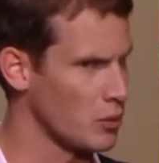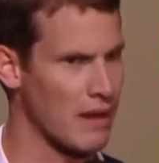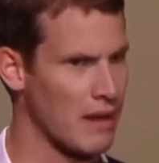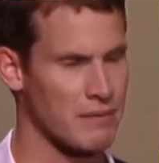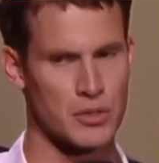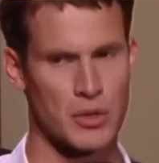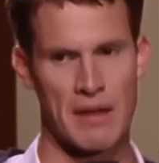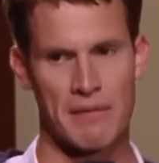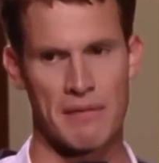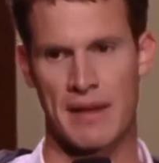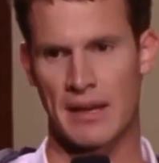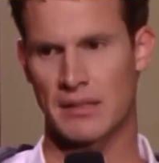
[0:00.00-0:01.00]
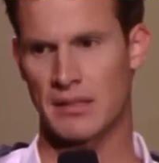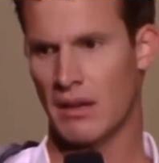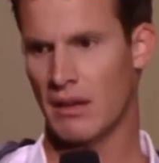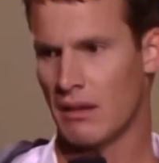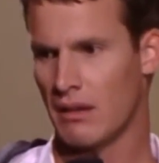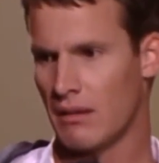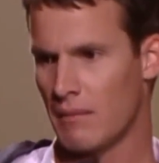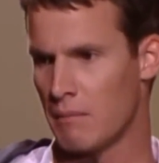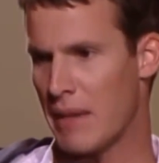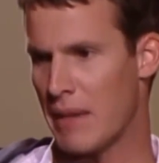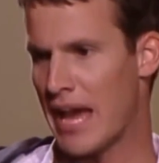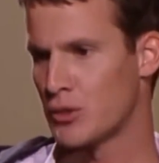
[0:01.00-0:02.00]
Do you have the trifecta?
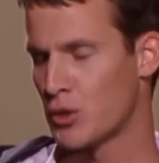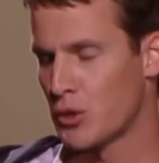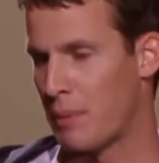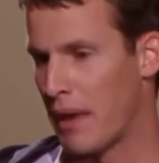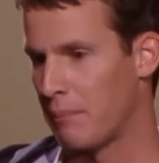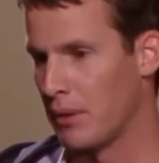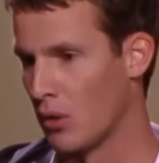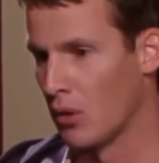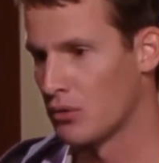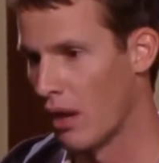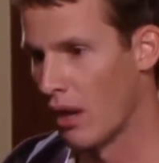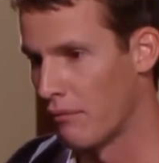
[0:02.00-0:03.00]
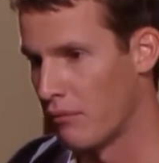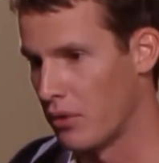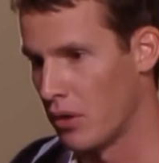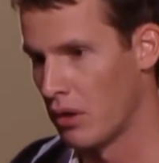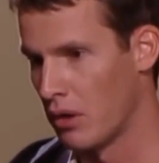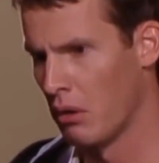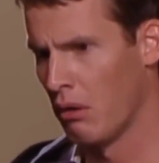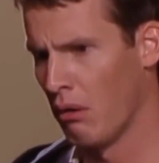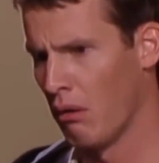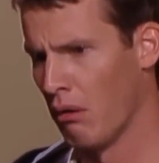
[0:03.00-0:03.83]
Mattress, pad, pillows, comforter?